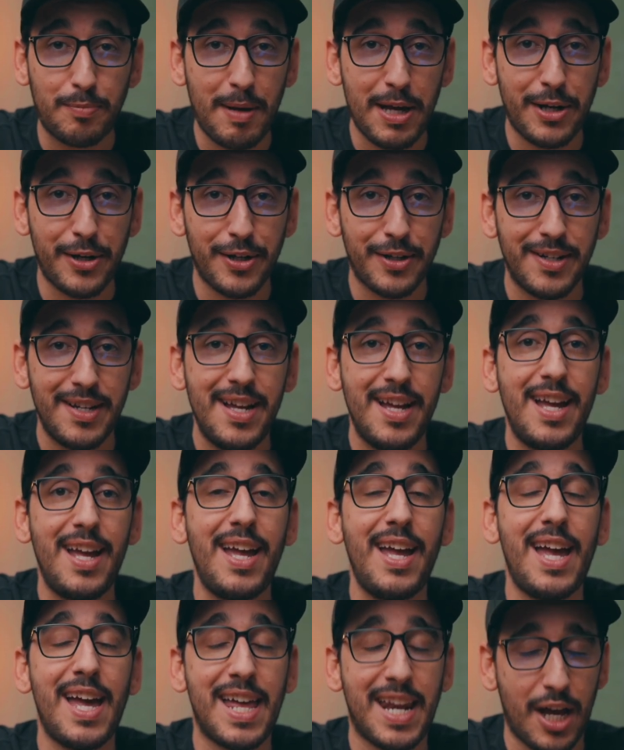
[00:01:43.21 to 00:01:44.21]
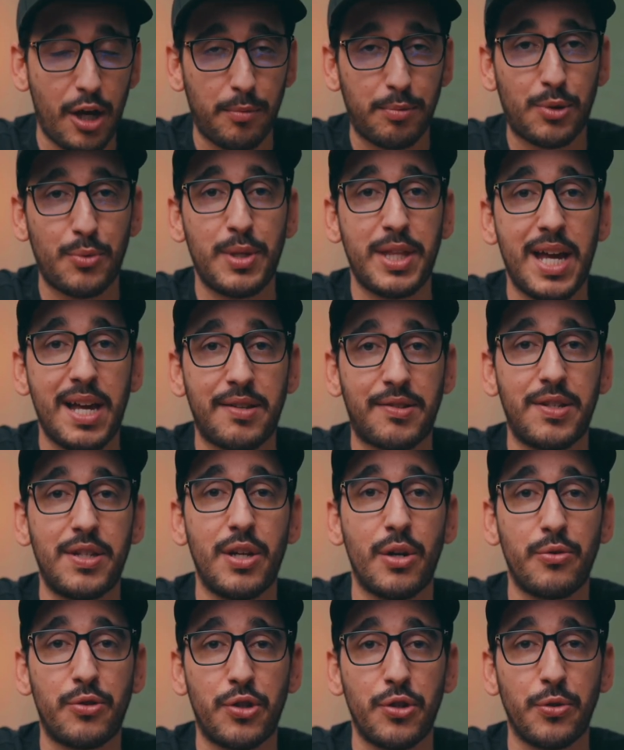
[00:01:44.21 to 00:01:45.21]
better, and helps with
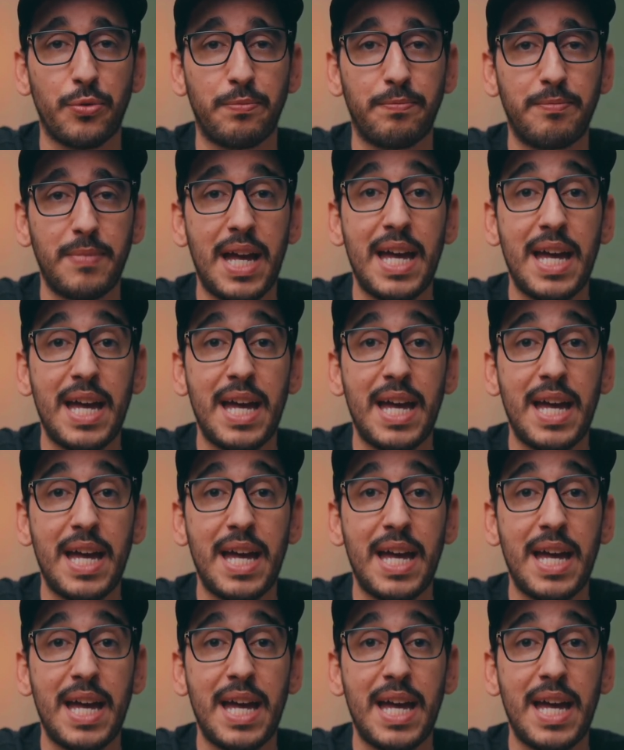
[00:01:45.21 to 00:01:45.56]
SEO too.